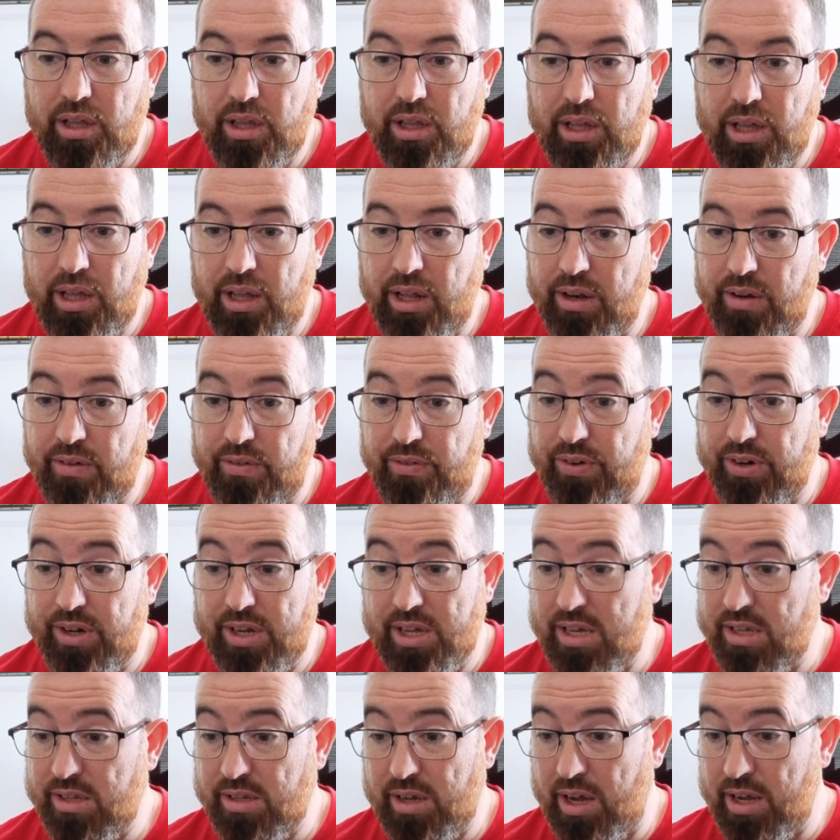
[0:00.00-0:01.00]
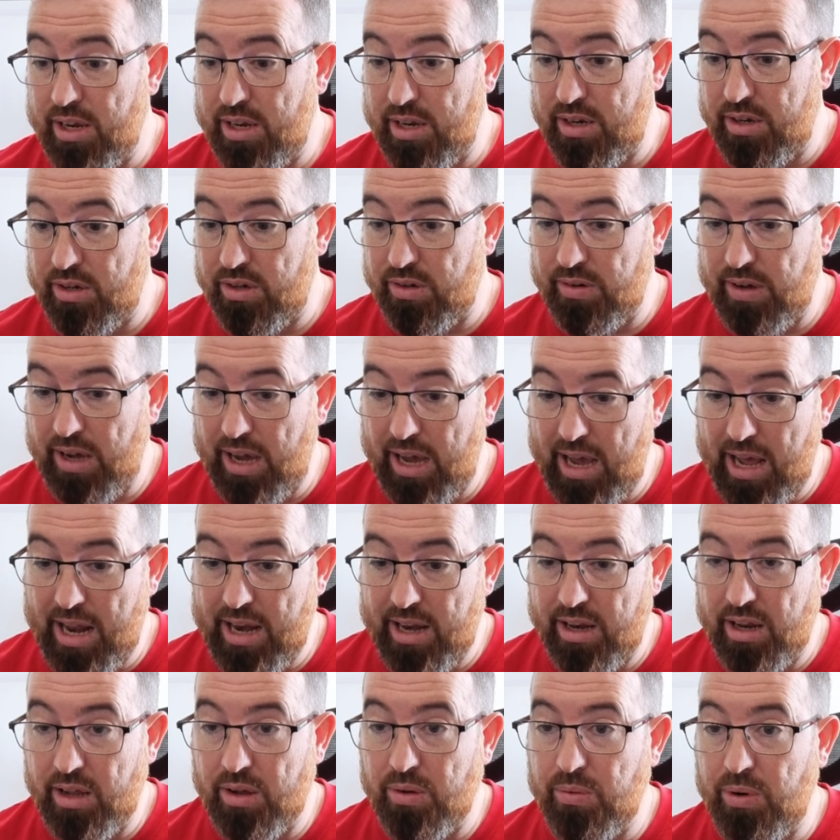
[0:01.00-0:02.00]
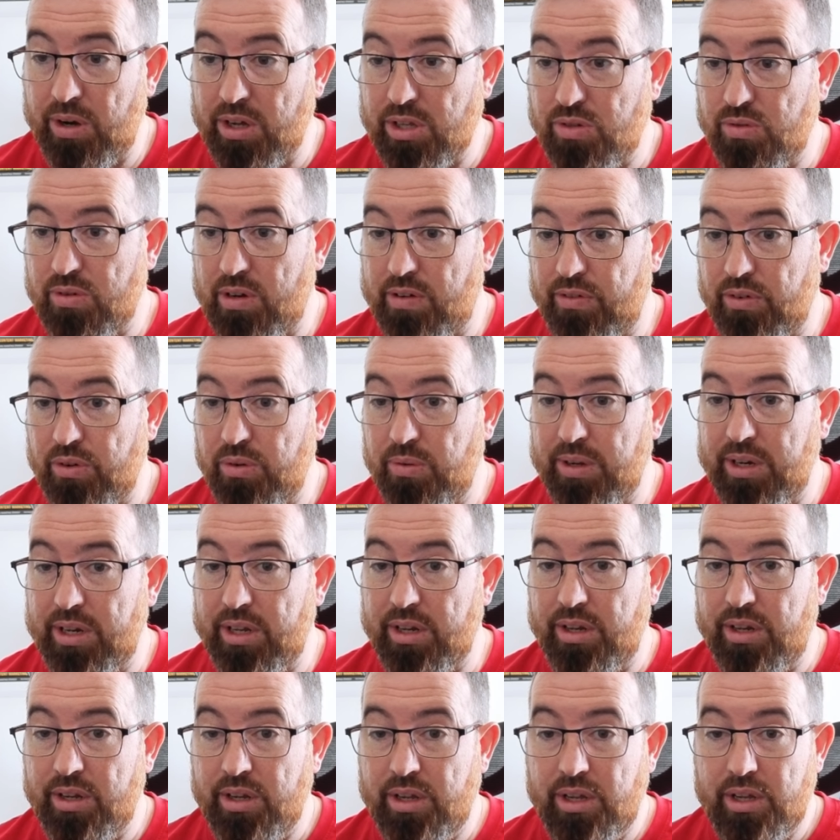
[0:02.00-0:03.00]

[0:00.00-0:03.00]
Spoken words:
And for these, I didn't do anything whatsoever with it.